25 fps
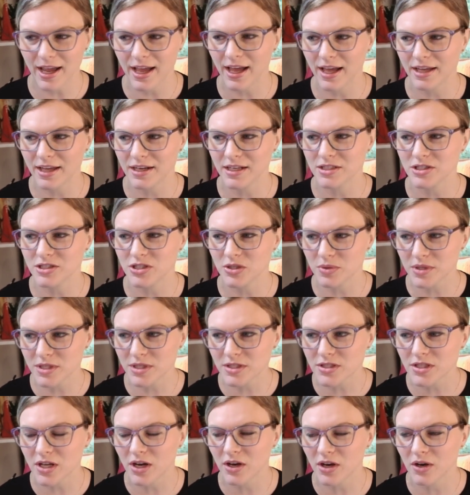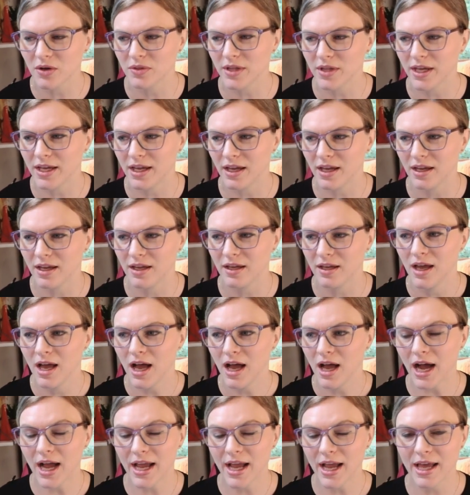and in doing so, I
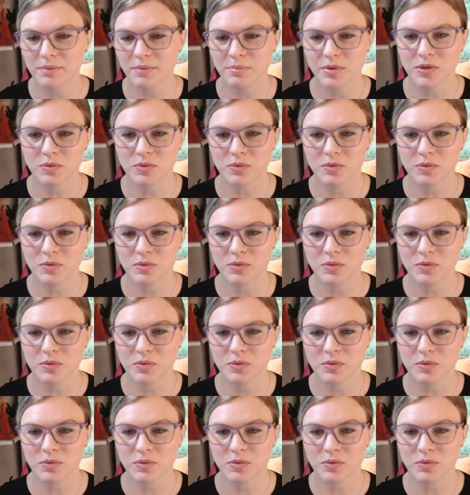had